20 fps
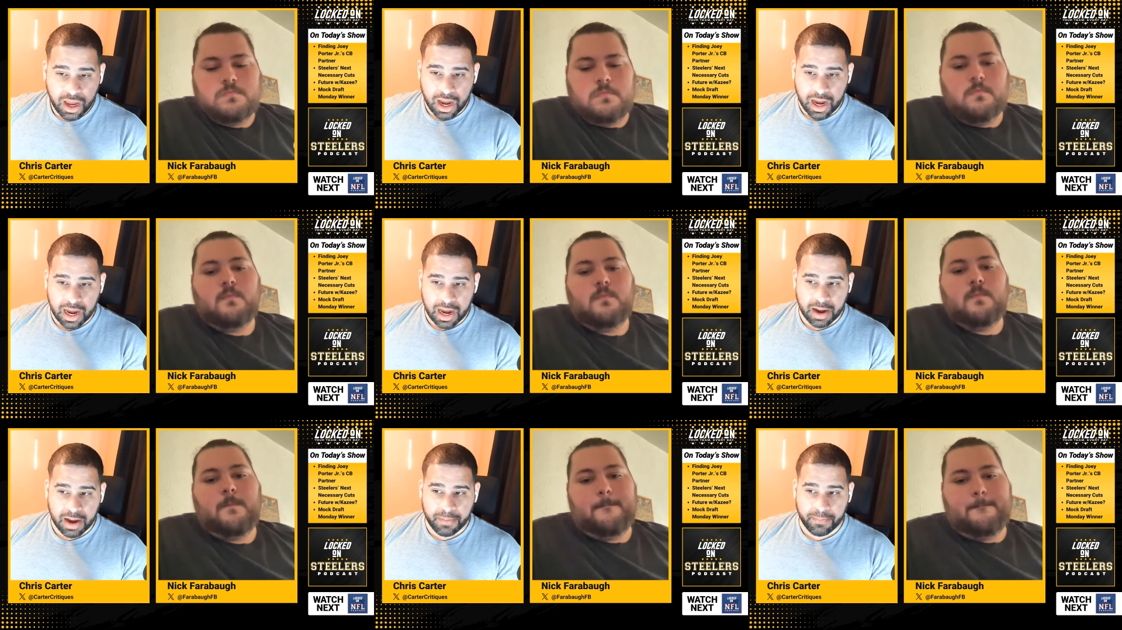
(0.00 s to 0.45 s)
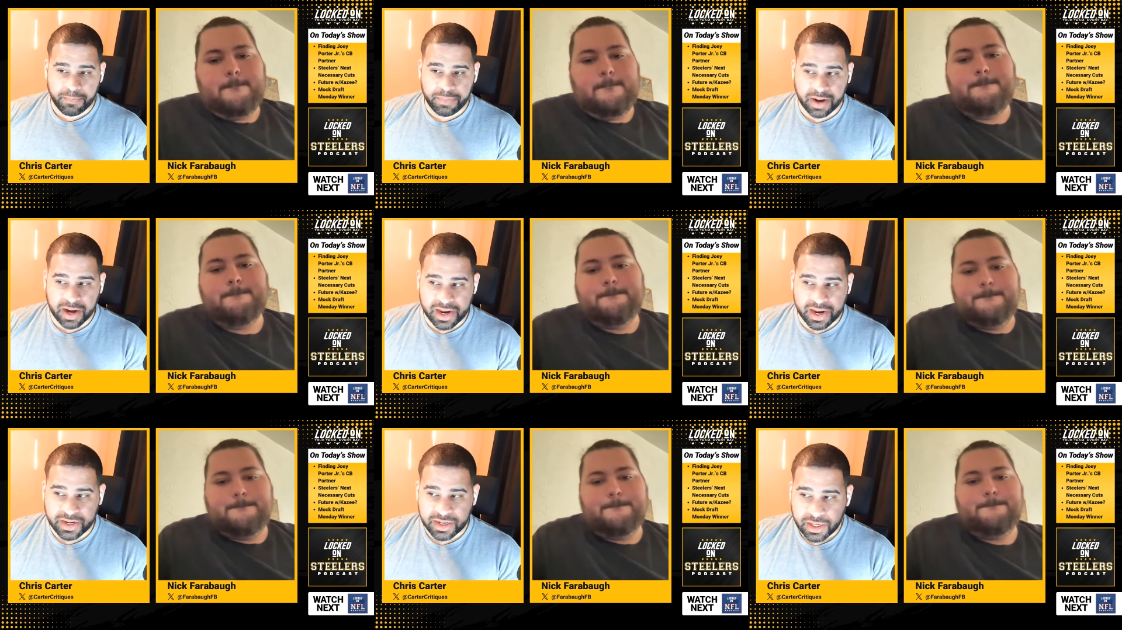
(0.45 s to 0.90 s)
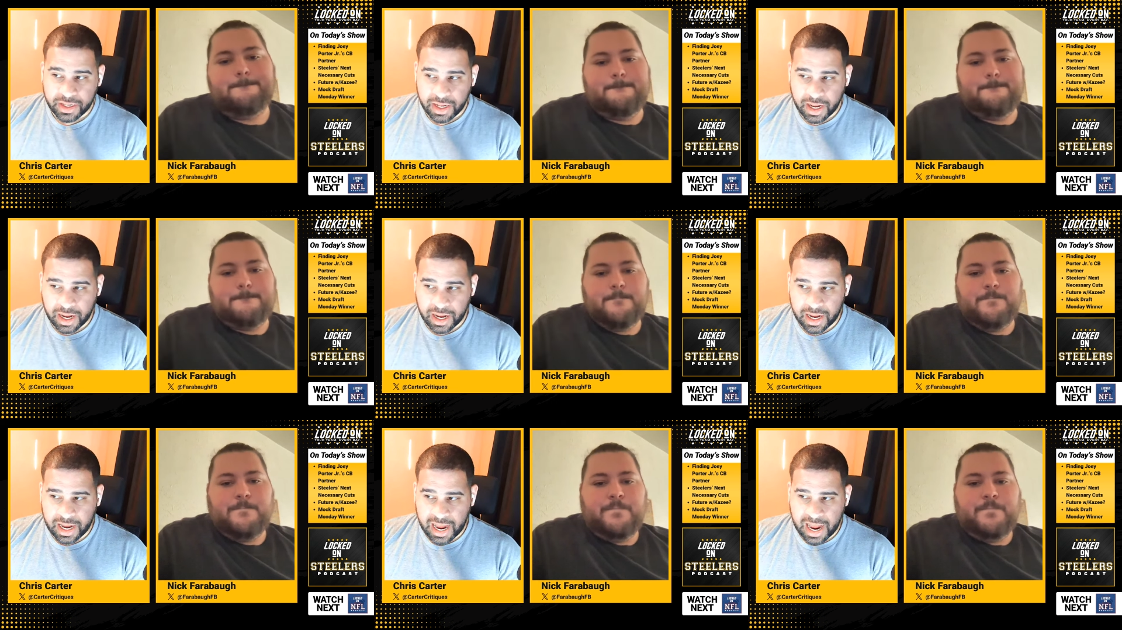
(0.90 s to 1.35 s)
Speaker 1: Um, but
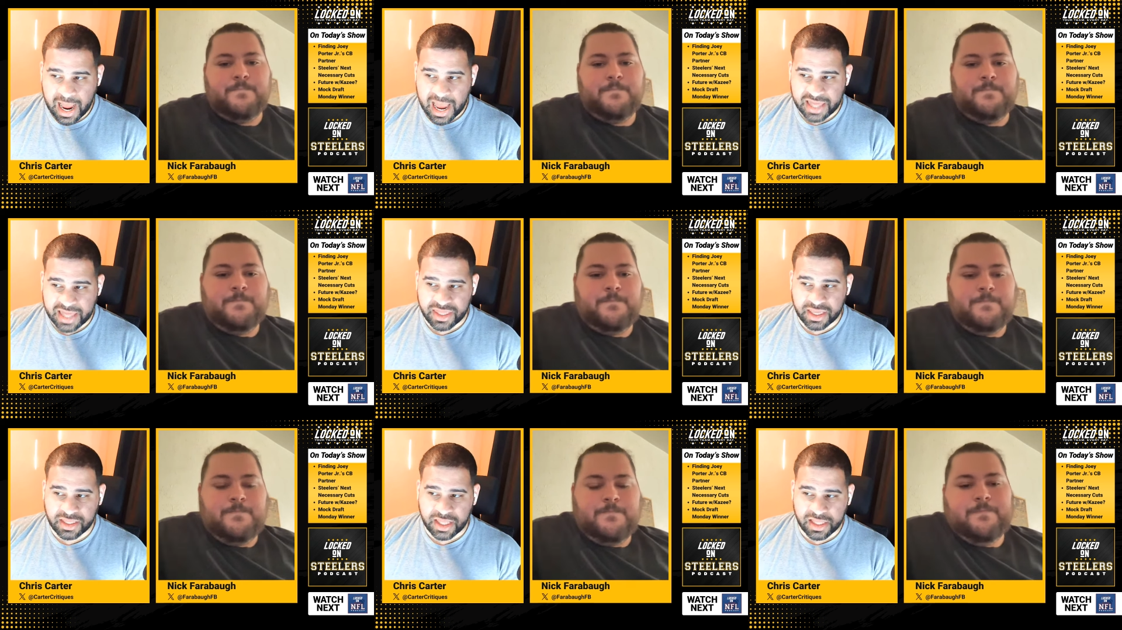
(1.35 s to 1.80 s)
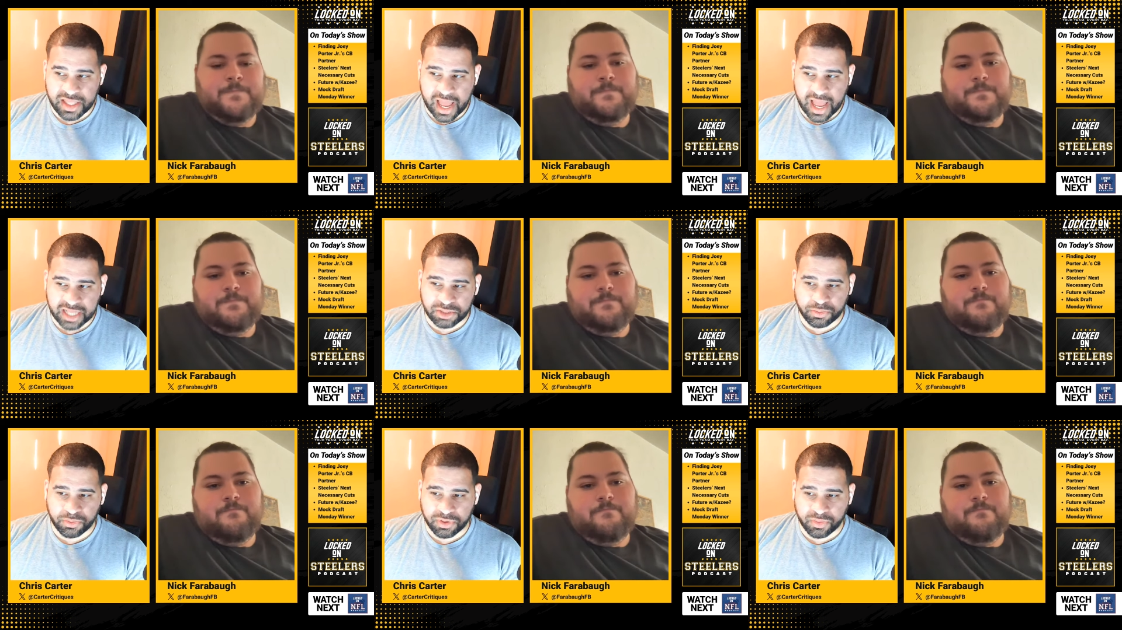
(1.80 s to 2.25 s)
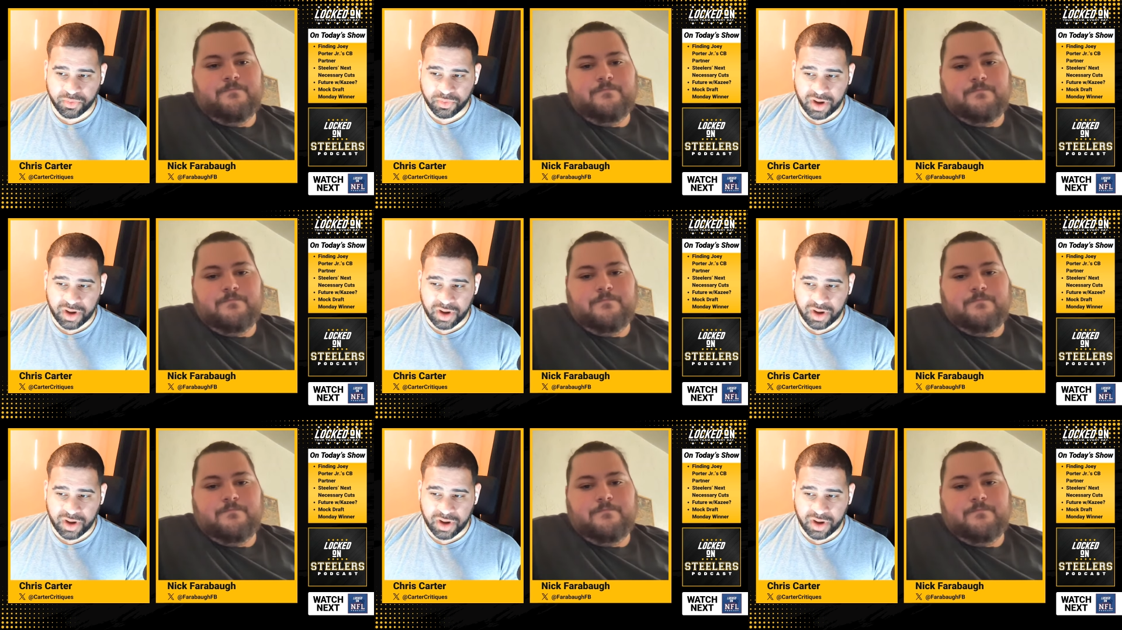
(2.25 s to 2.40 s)
uh, I think that that's